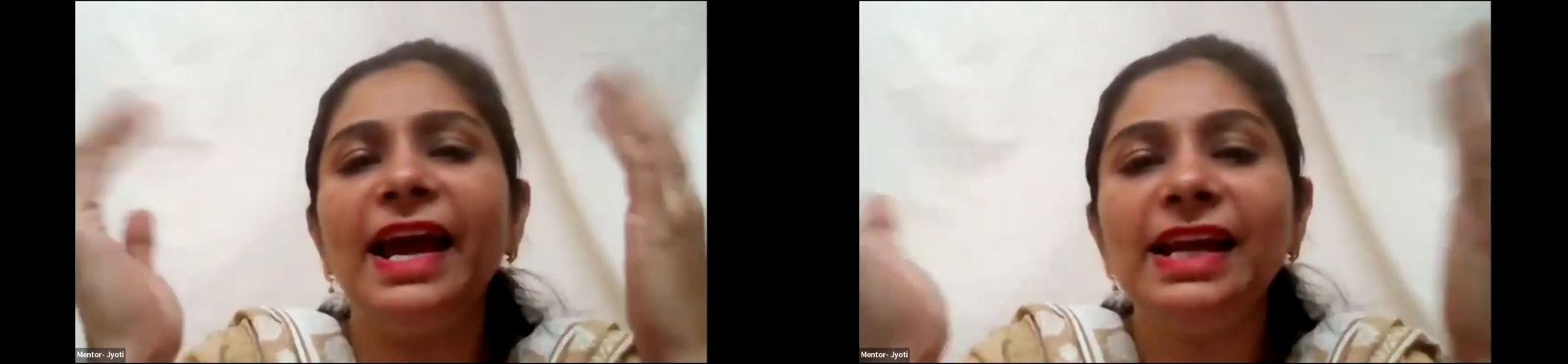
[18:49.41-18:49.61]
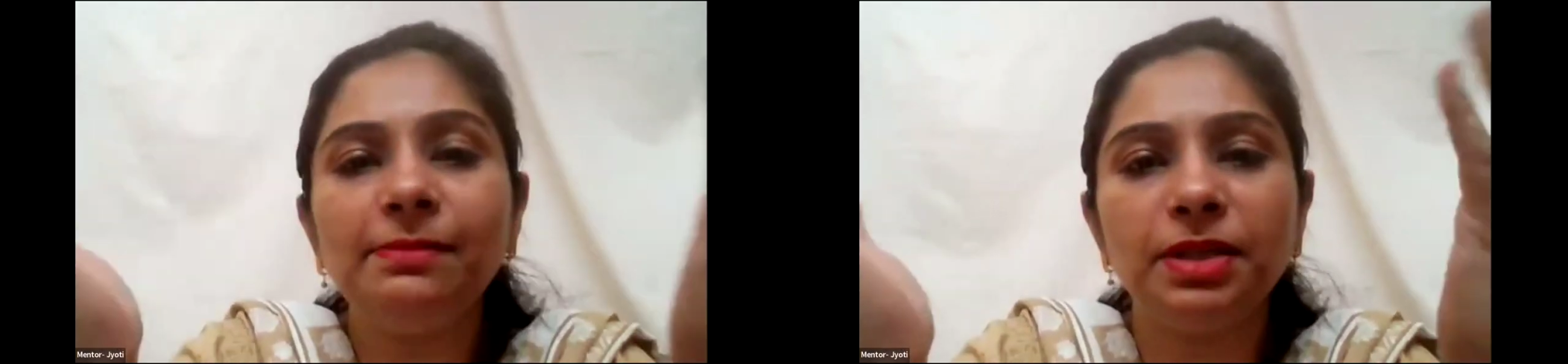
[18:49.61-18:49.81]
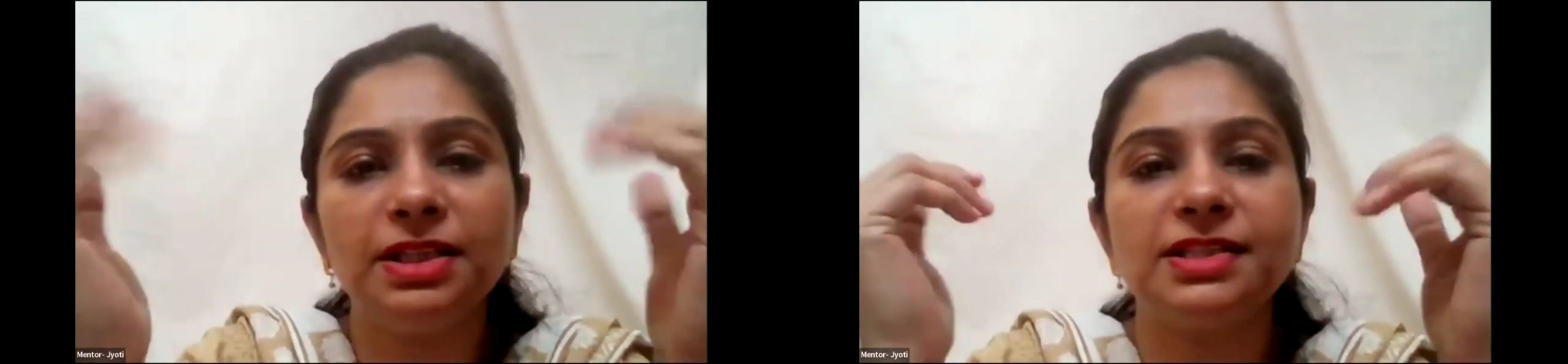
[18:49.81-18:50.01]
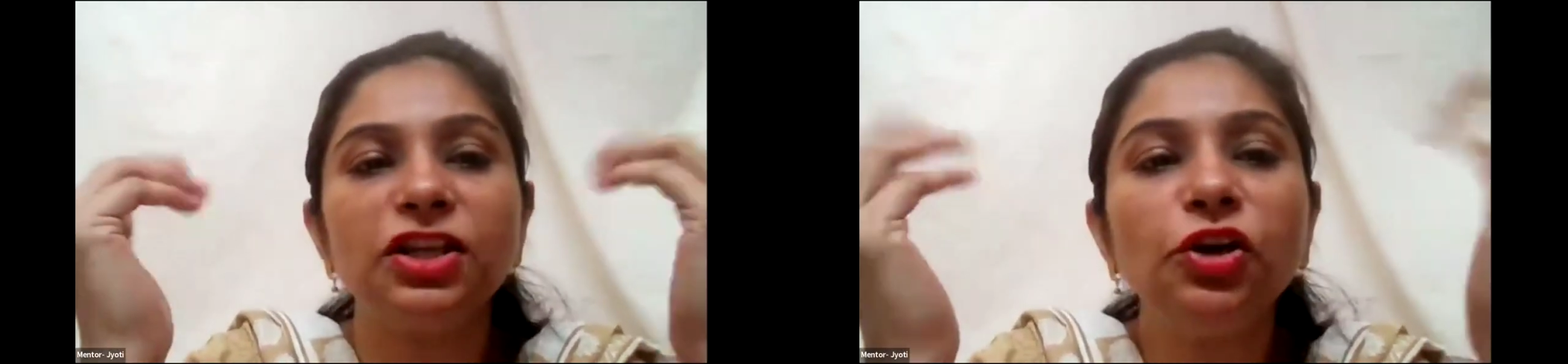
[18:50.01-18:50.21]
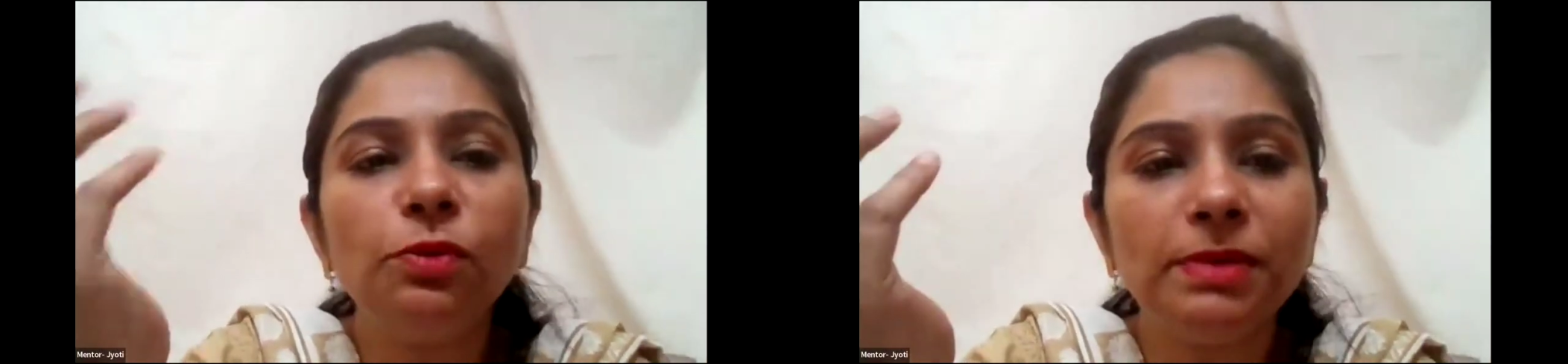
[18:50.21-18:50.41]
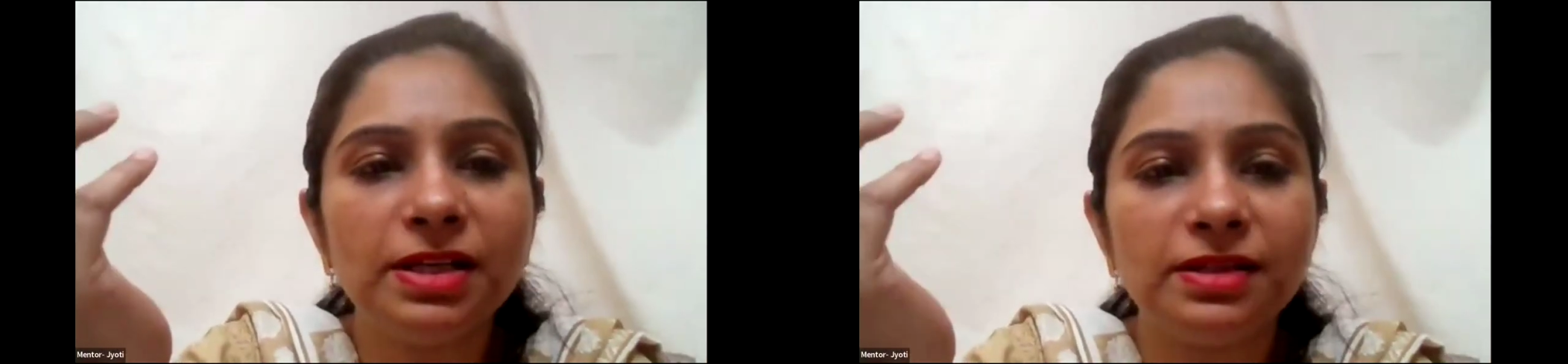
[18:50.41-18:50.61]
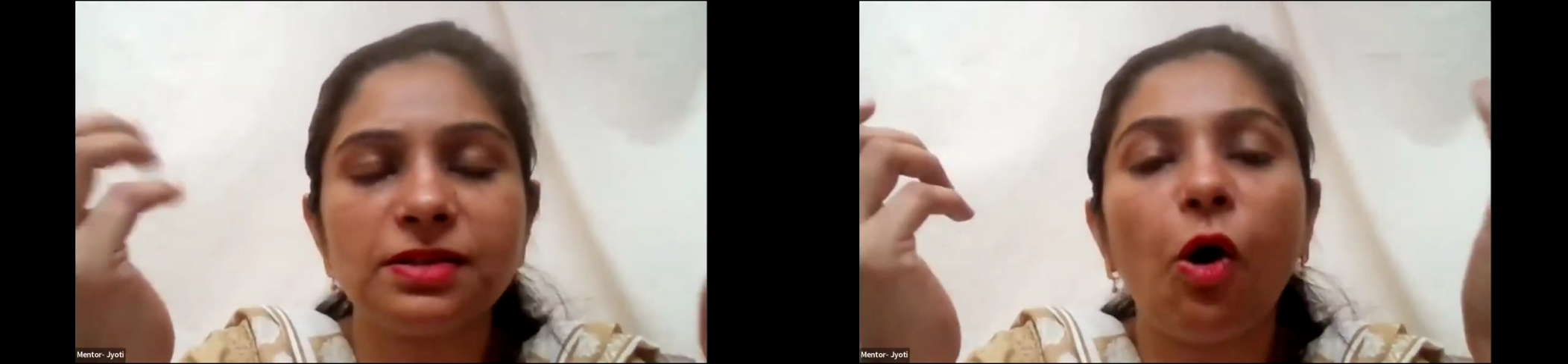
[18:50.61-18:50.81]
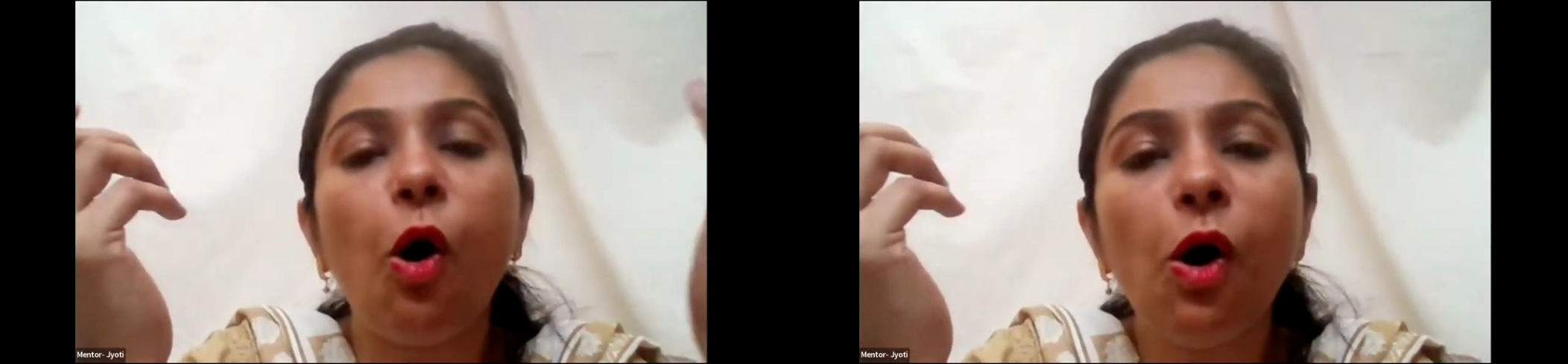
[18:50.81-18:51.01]
animals,
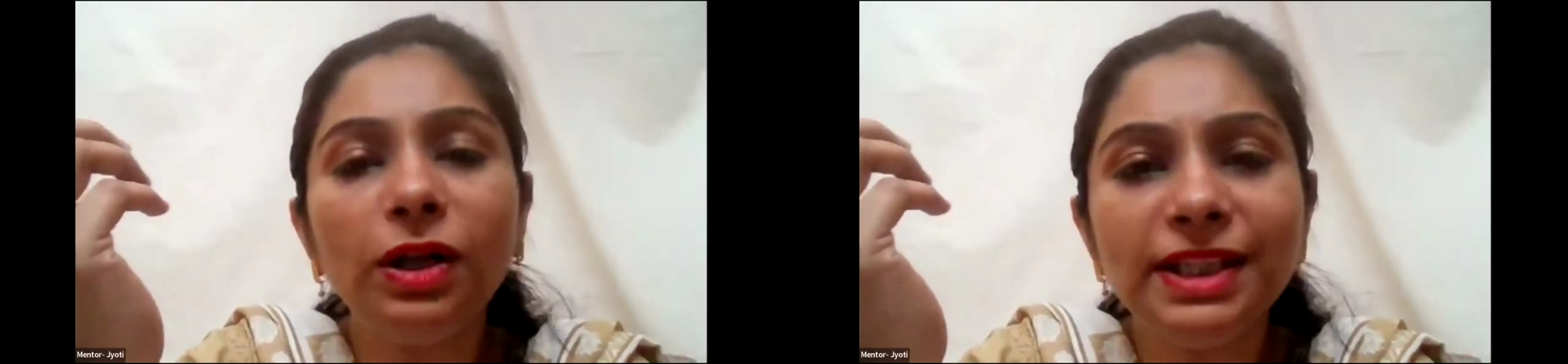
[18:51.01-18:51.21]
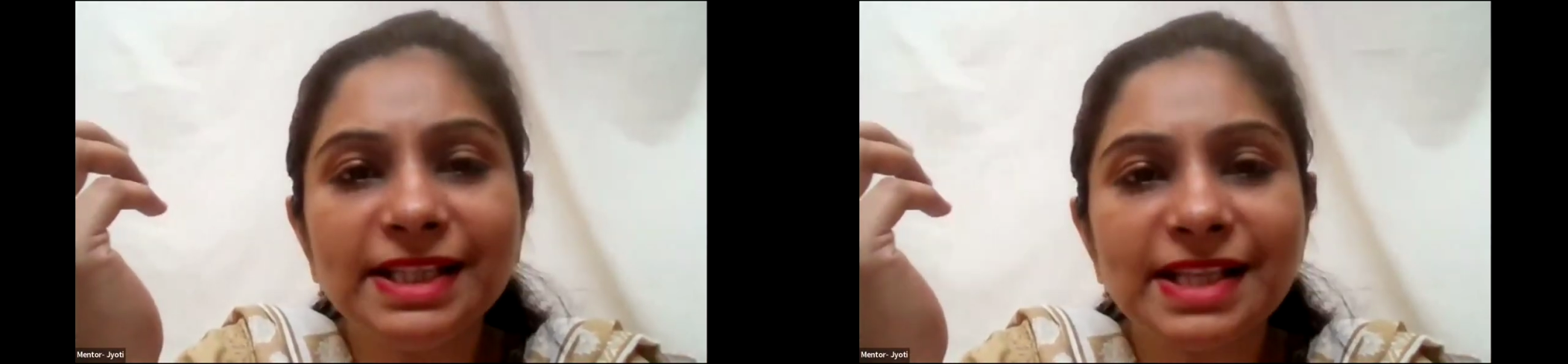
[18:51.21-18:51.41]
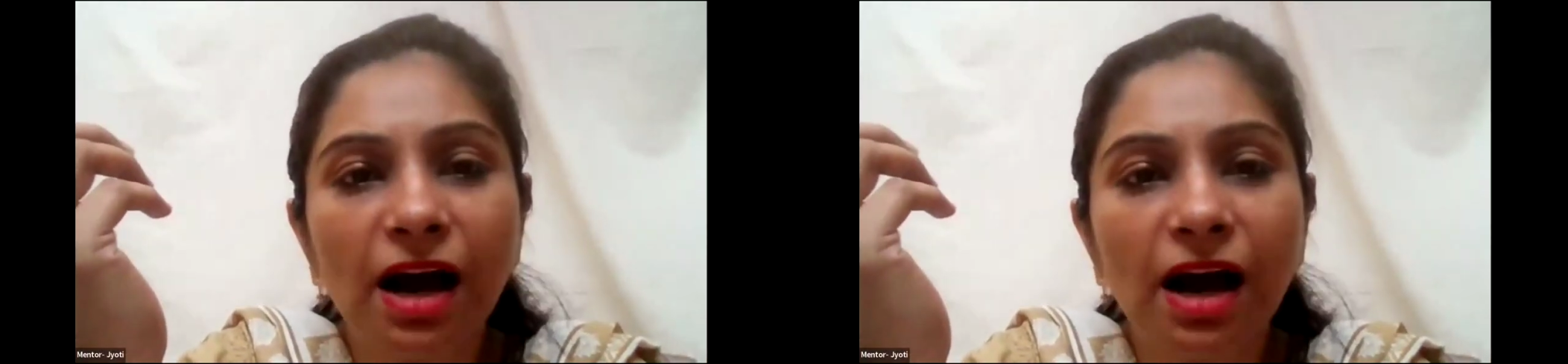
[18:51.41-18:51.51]
humans, all these